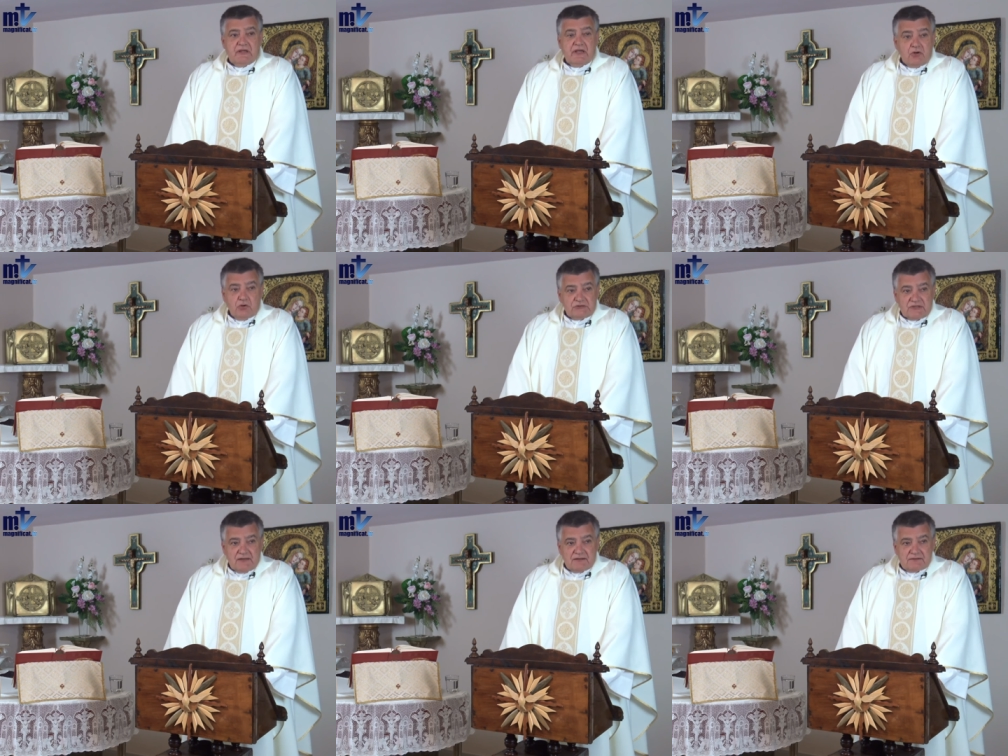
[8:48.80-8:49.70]
I'm
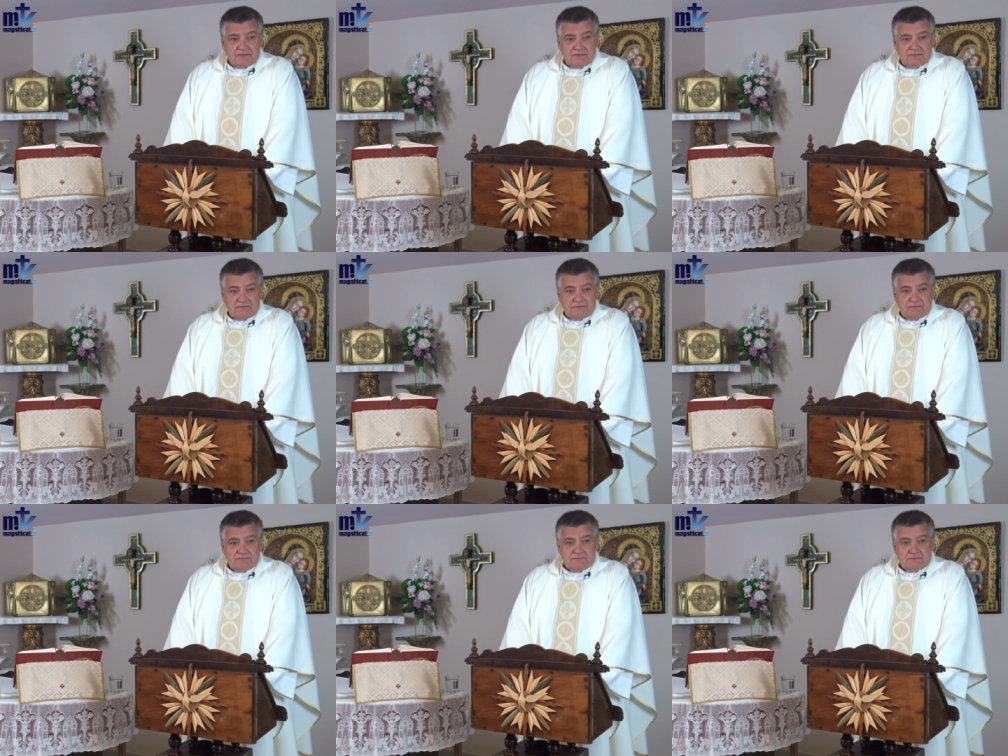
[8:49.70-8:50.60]
against the
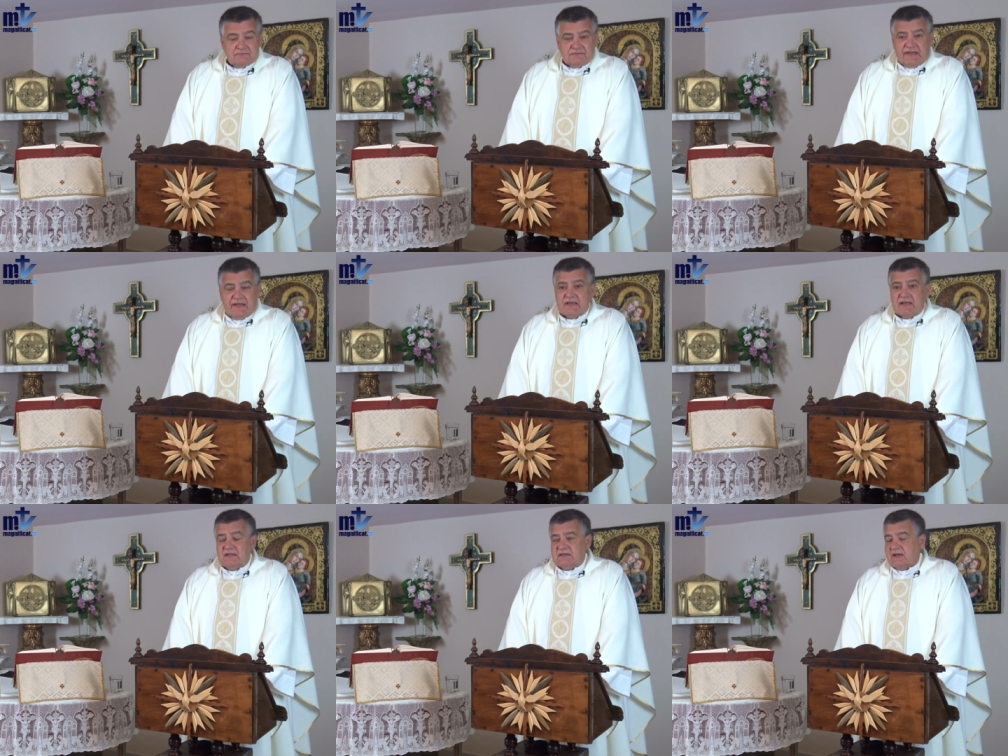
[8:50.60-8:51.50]
removal of the
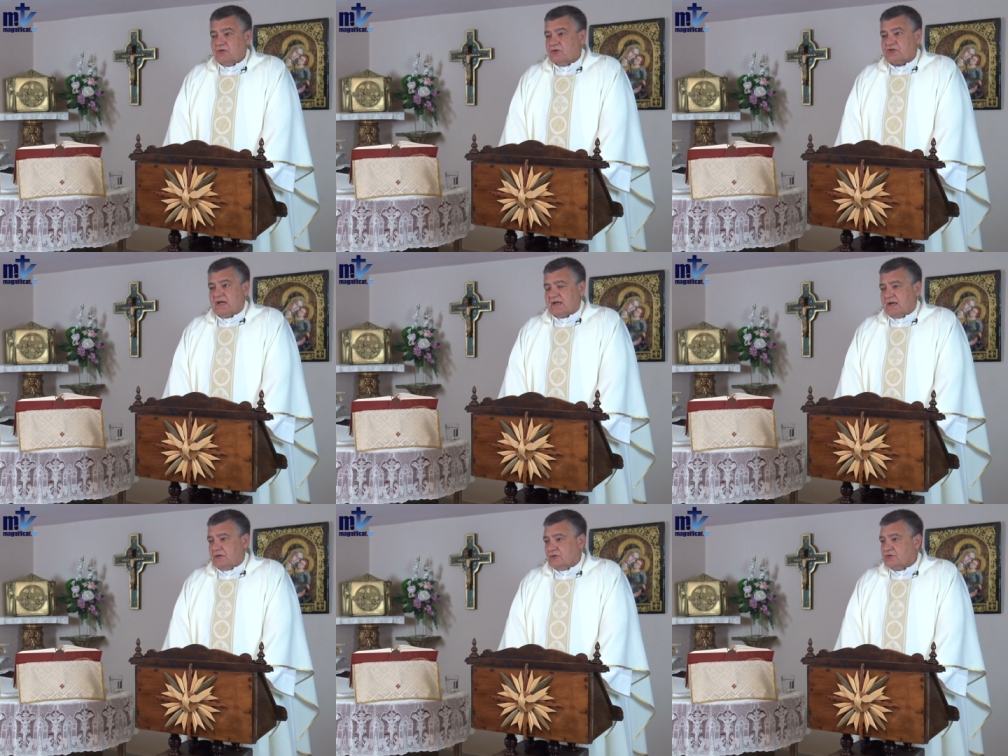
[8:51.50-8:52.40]
tabernacle
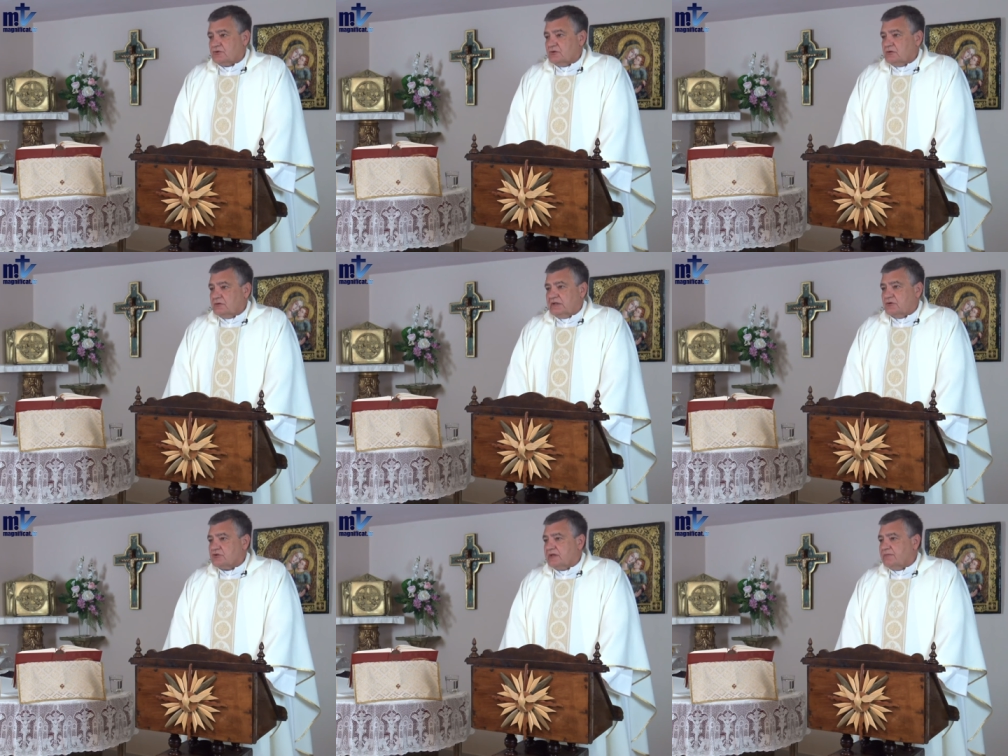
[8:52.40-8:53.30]
from the temples.